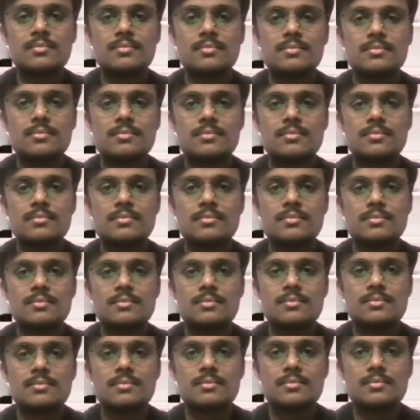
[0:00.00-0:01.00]

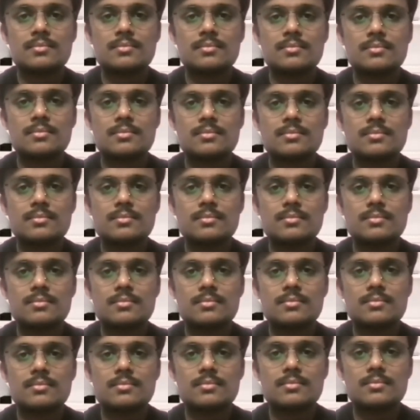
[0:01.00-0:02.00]

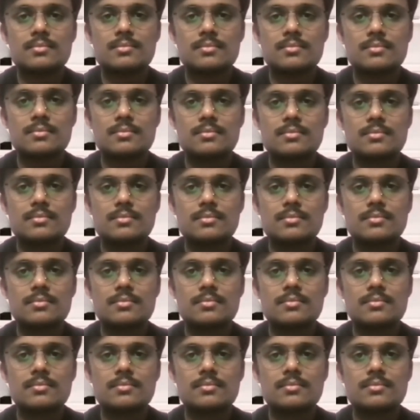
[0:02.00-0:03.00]

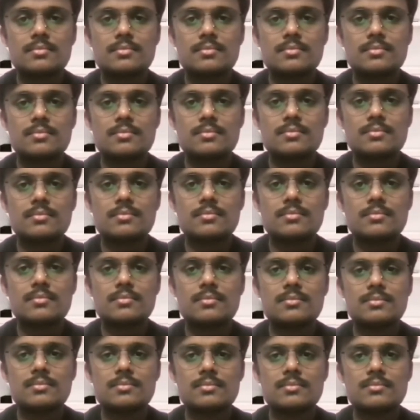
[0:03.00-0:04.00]

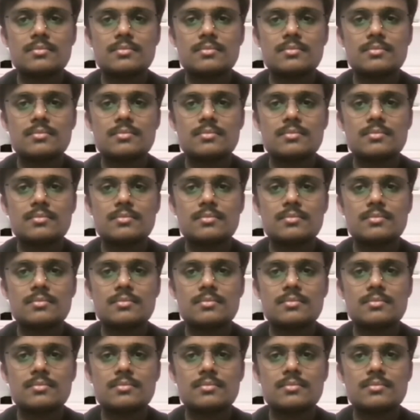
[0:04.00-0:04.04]
(not speaking)